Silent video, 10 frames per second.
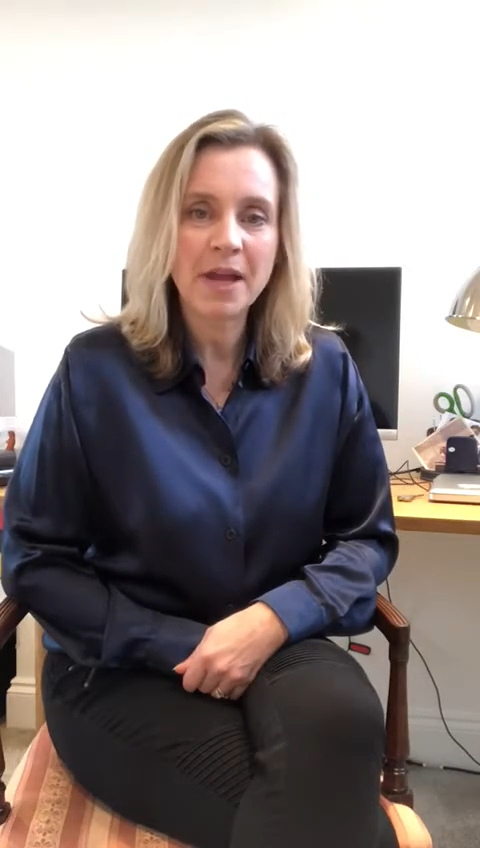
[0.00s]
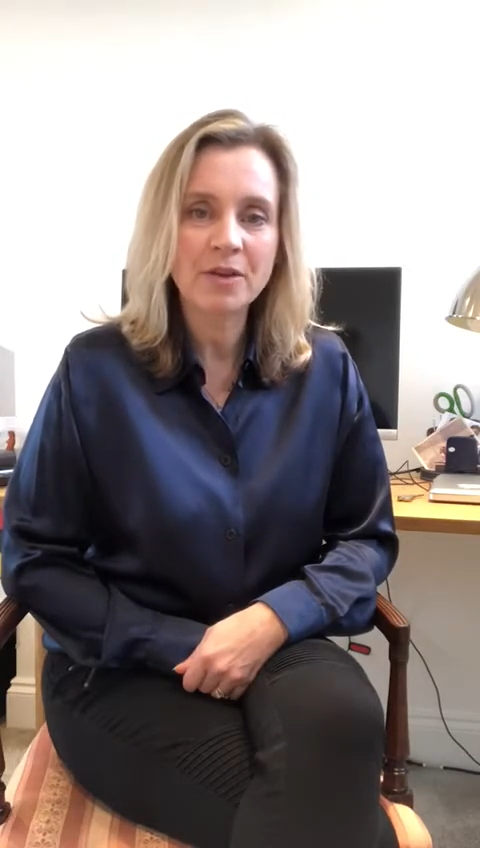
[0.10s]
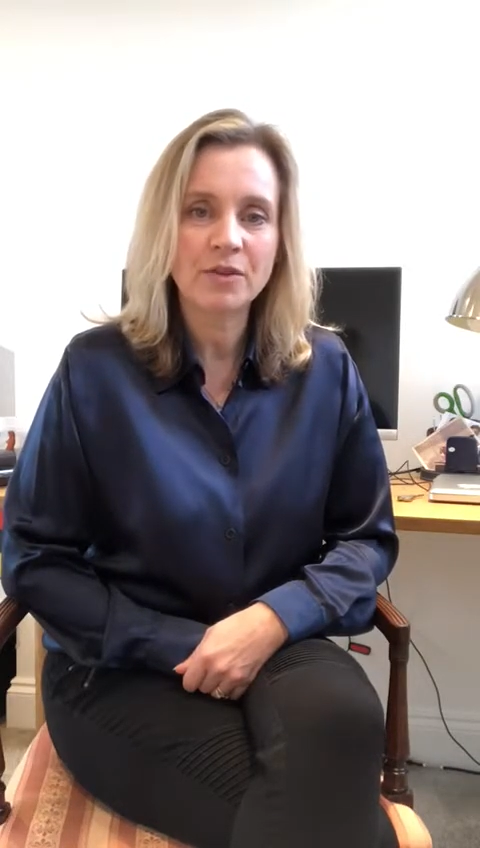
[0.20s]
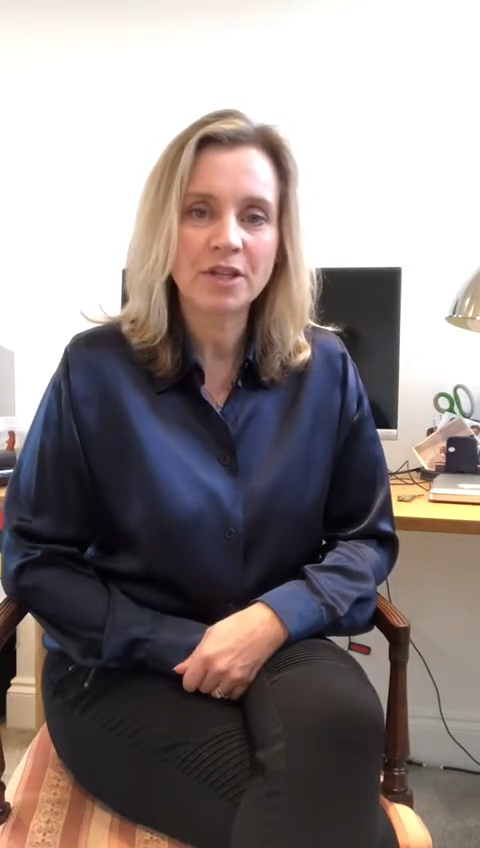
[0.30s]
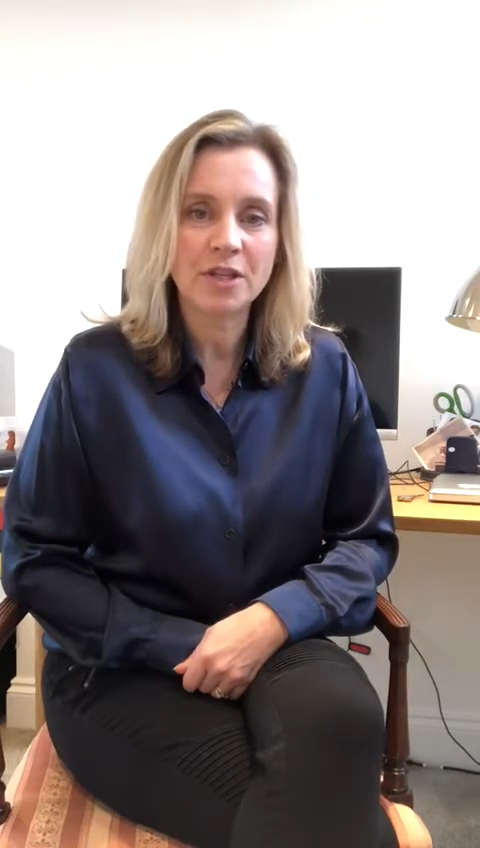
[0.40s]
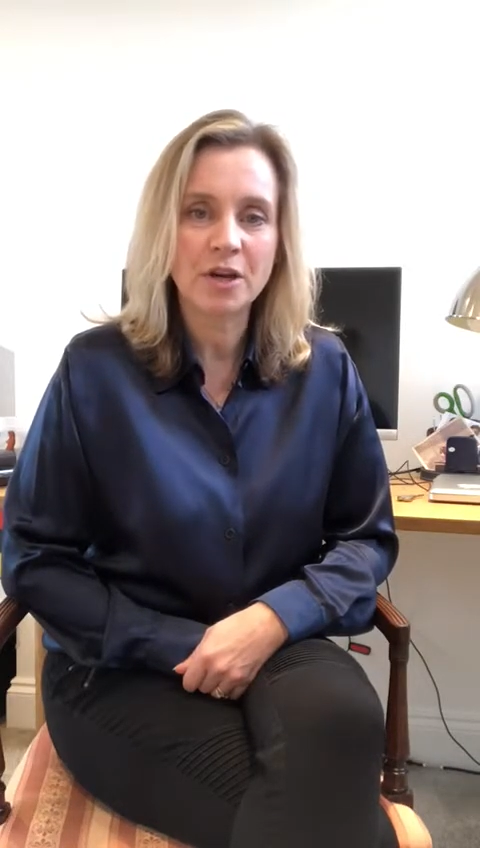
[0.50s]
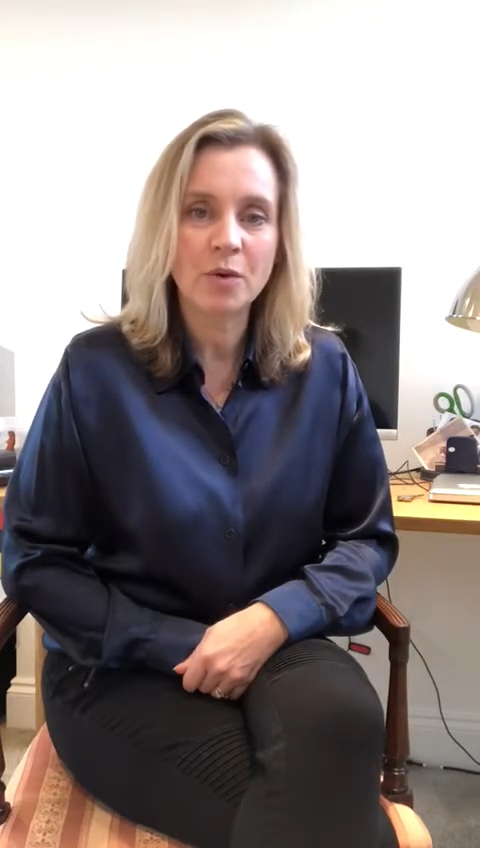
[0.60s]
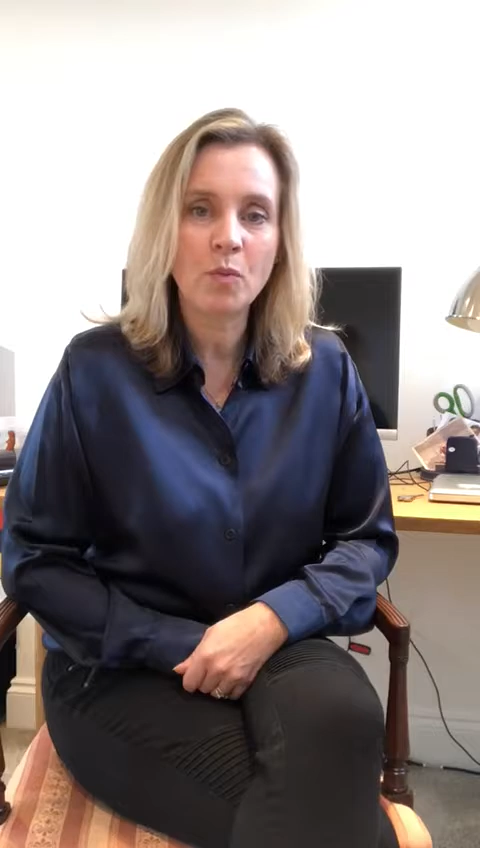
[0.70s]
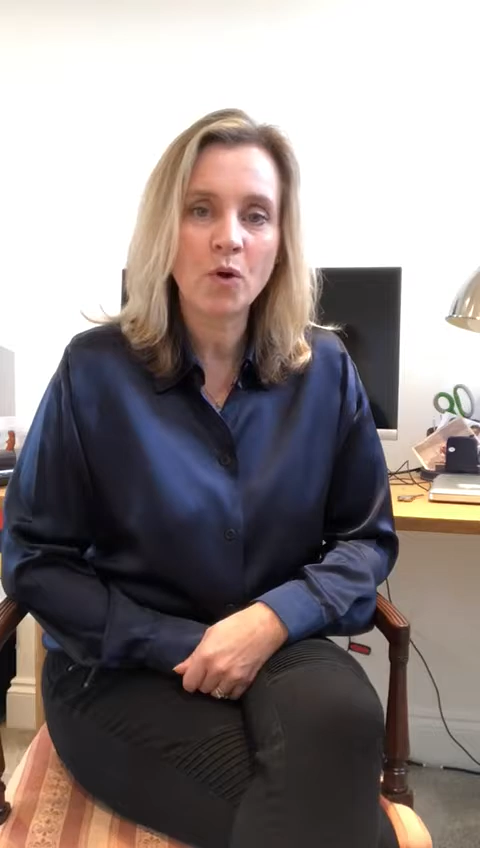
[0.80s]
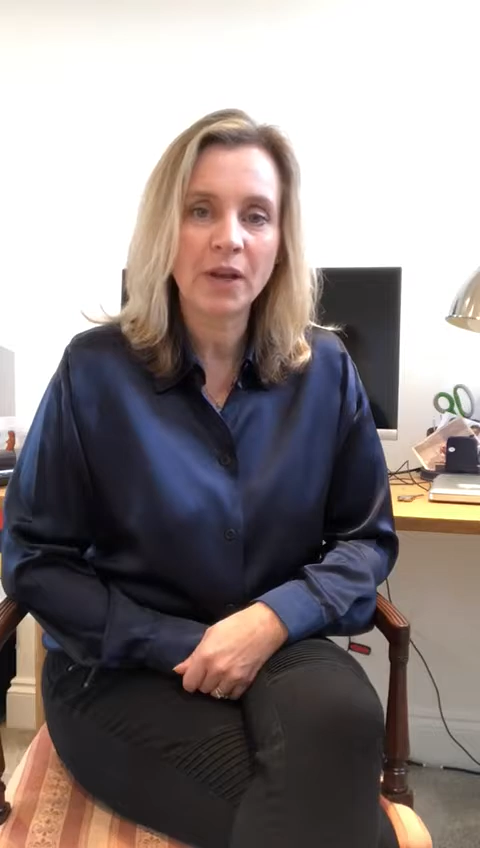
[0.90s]
Krishnan
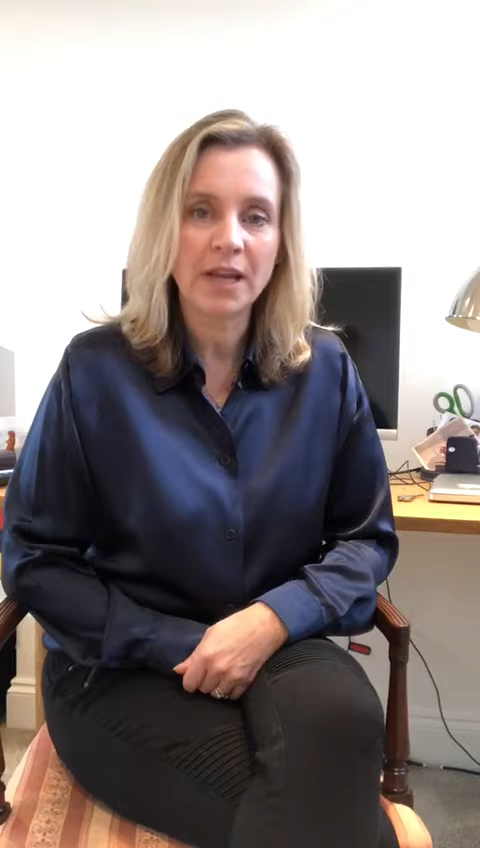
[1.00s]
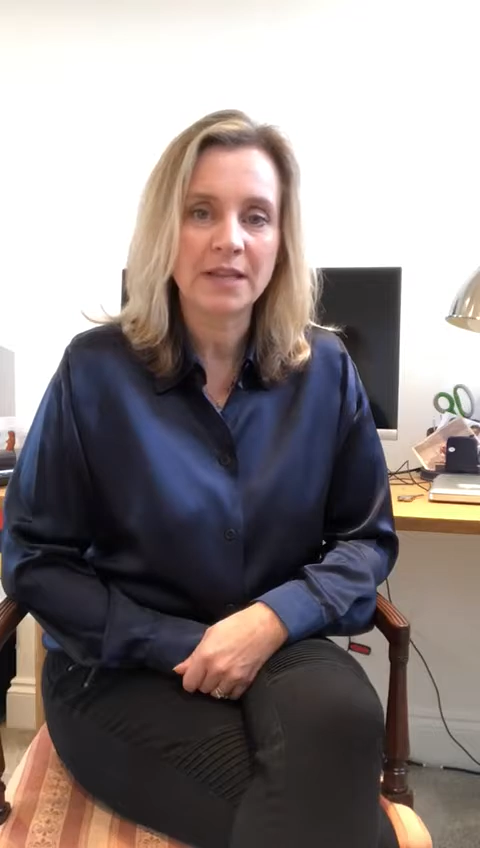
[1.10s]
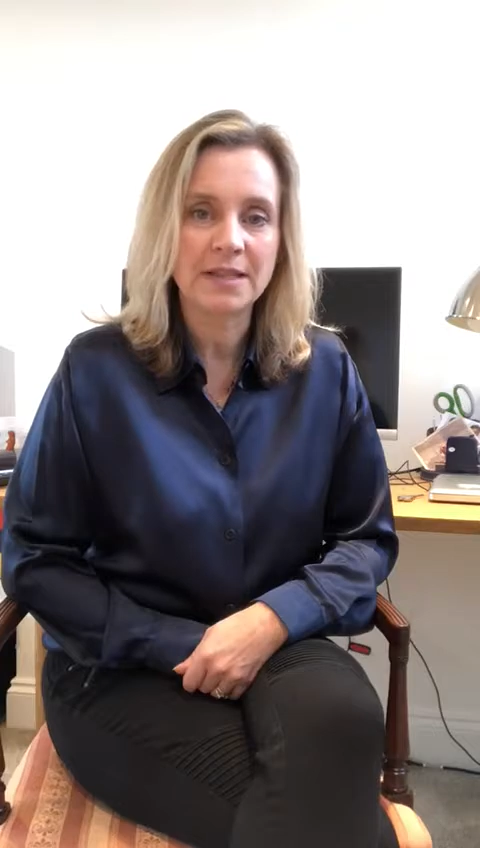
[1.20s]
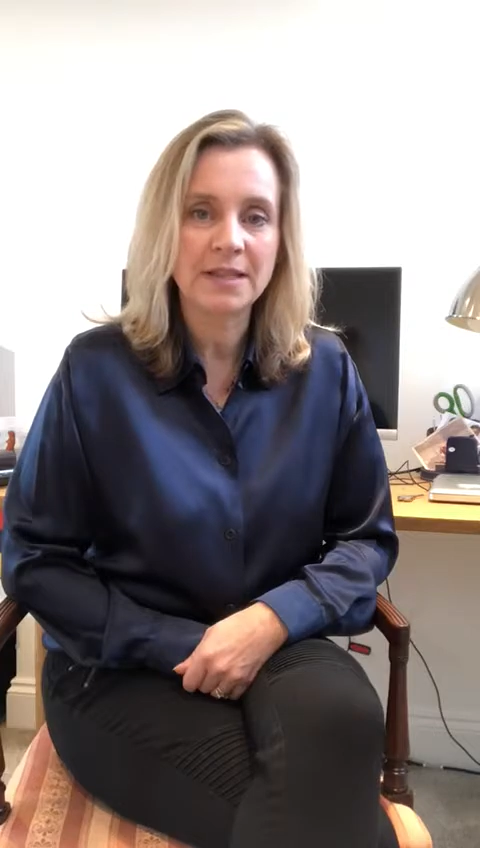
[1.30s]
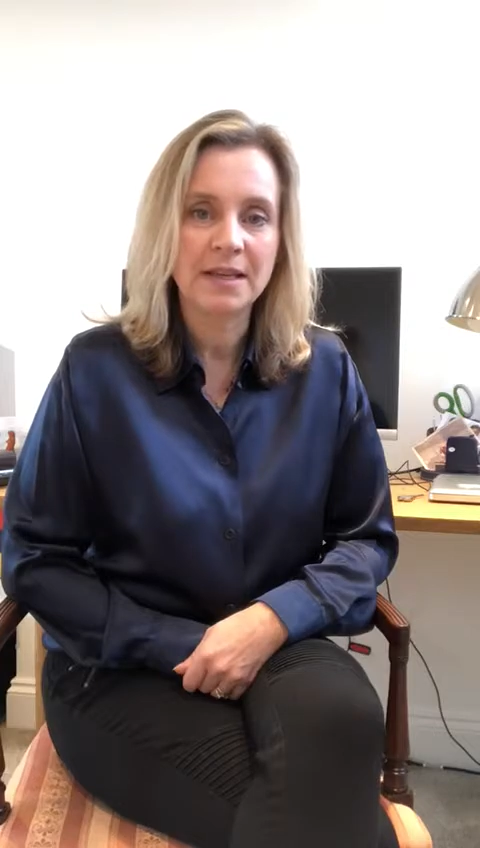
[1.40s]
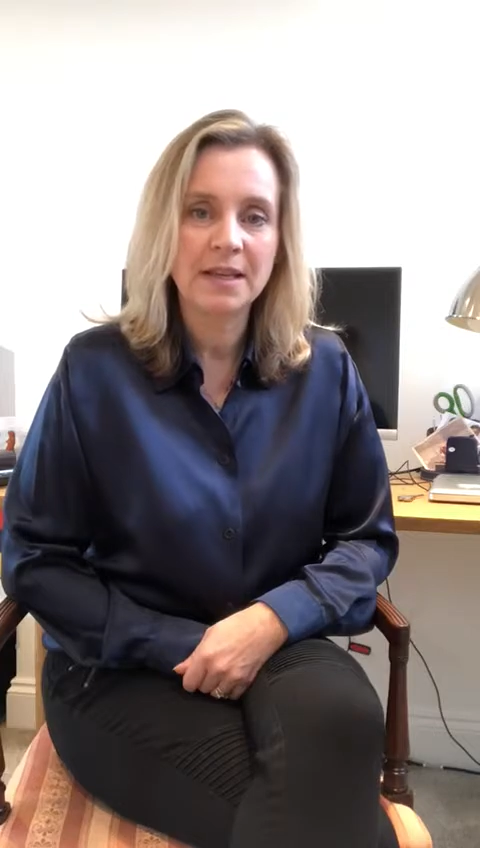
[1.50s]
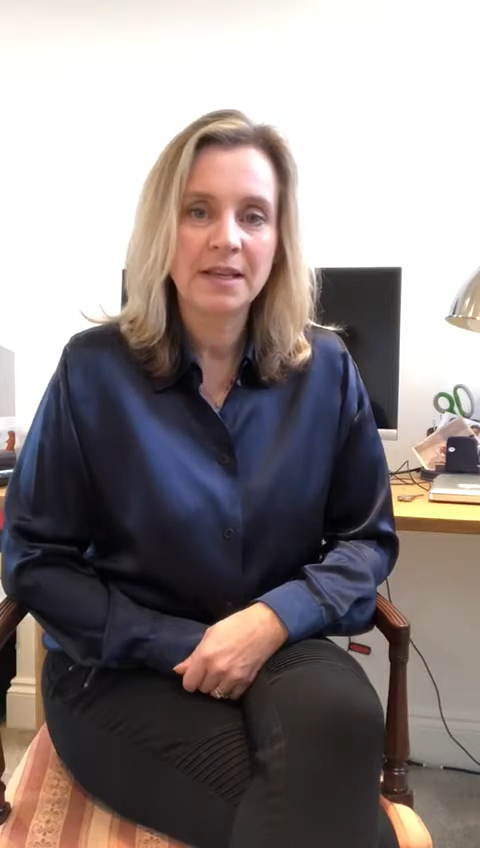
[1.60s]
and Watkins.